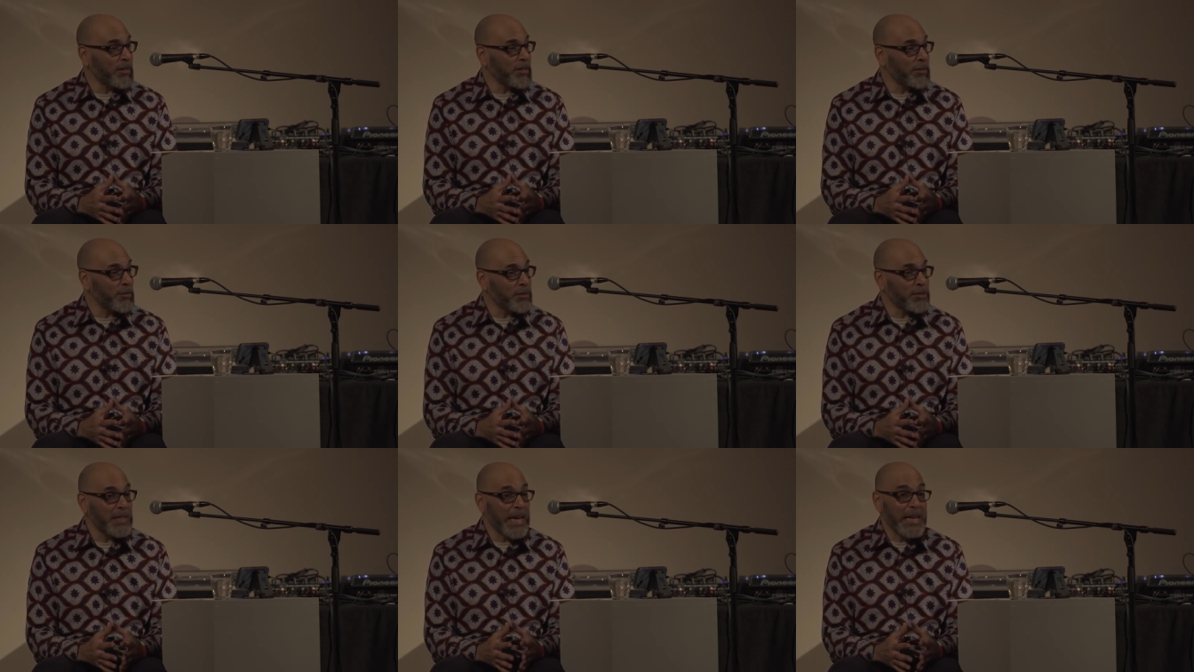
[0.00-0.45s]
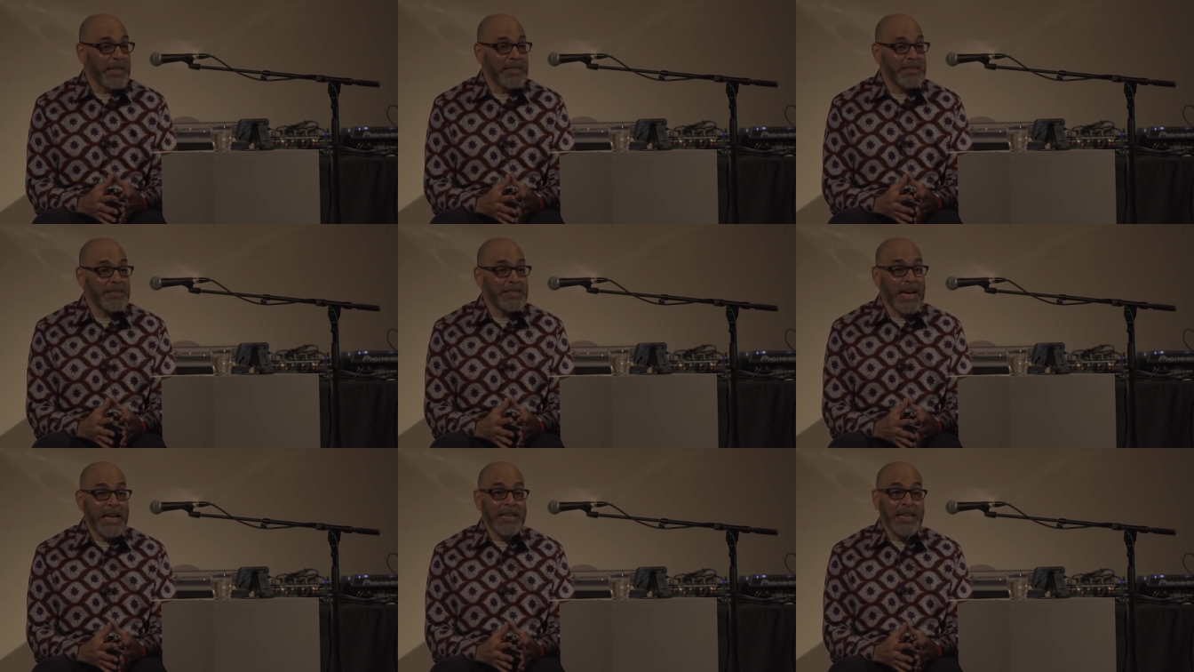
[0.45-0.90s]
You know, it's not,
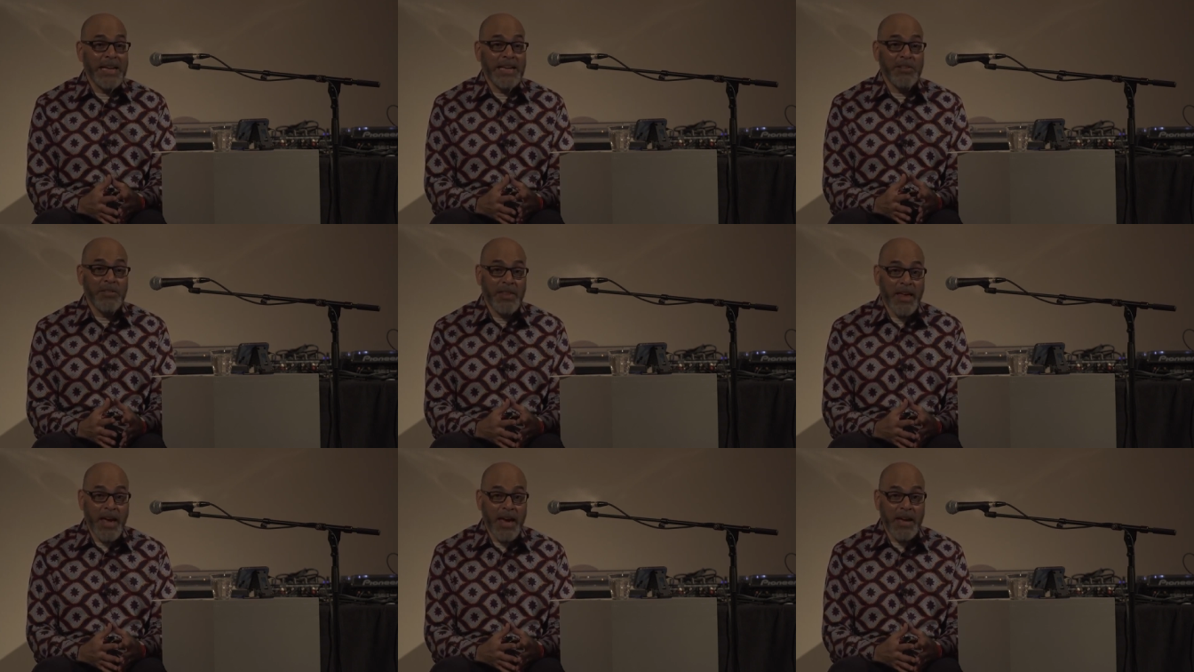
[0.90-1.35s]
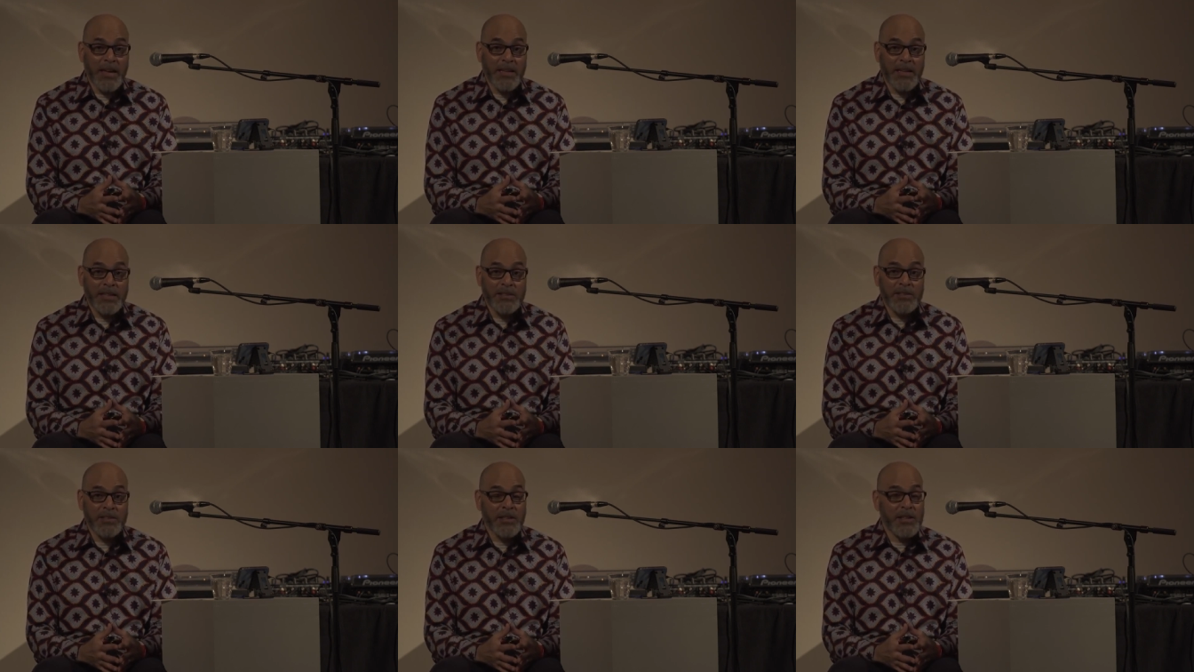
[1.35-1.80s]
it's not like that.
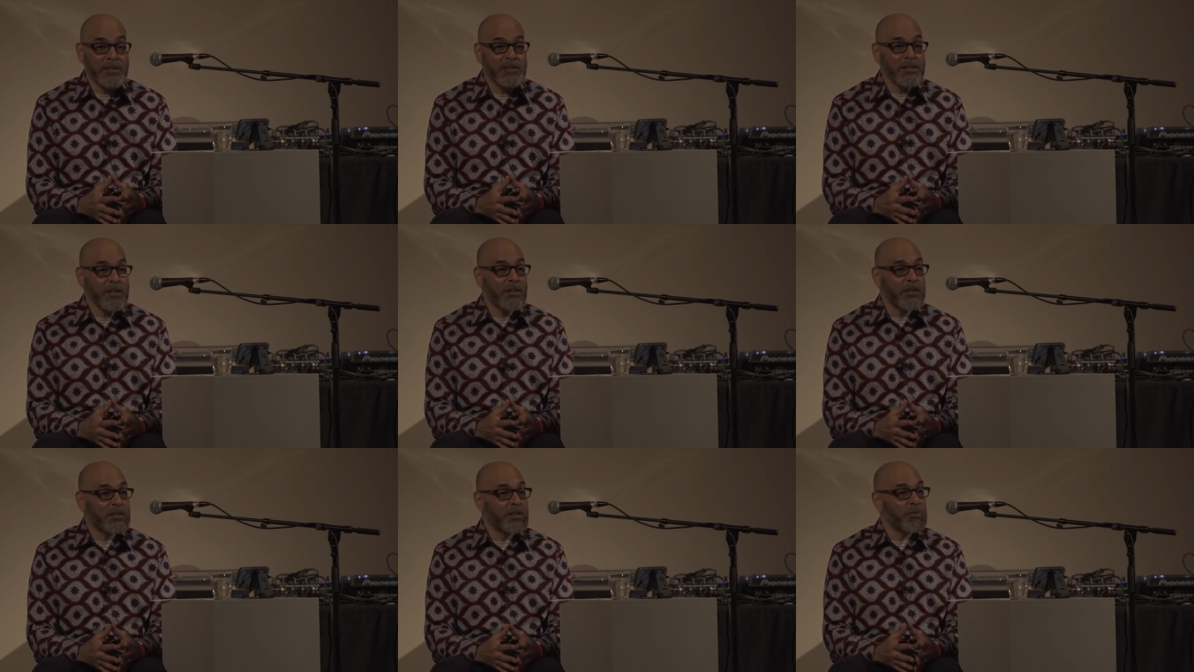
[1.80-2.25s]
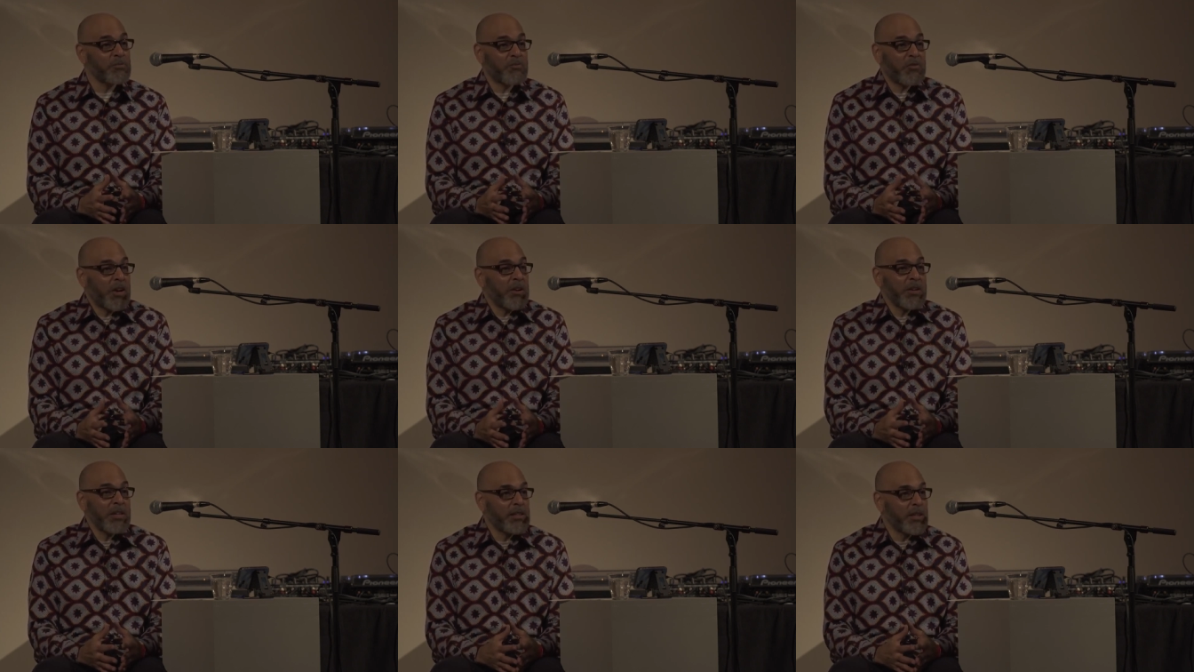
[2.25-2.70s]
It's, it's, it's
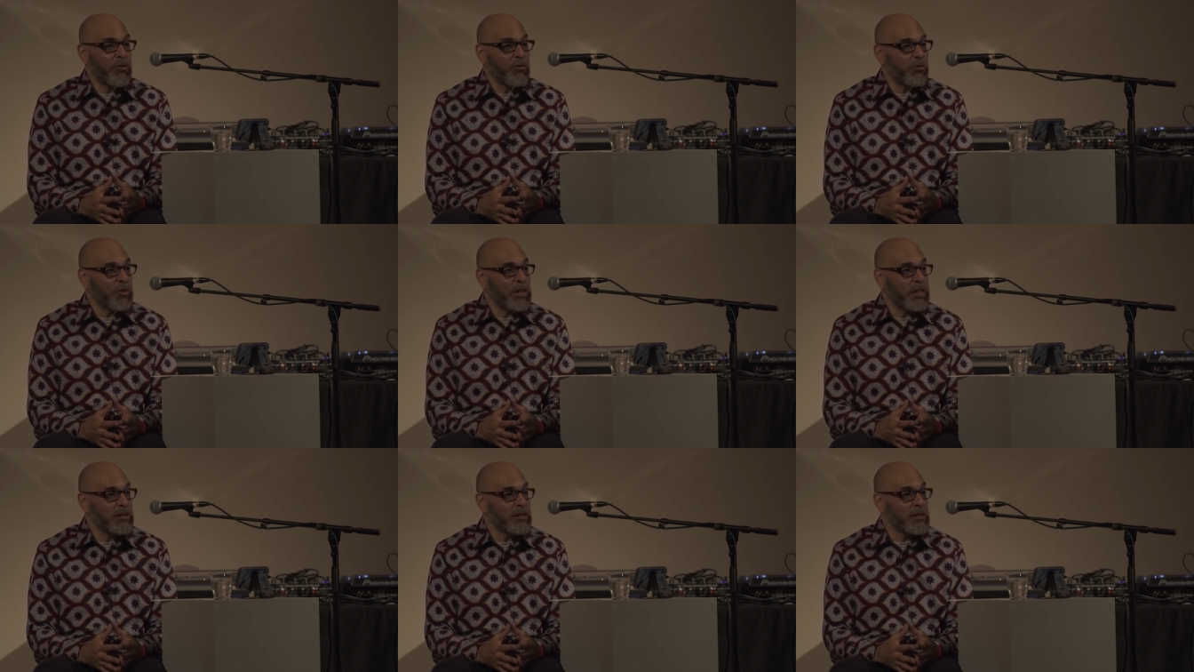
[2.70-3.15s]
very different.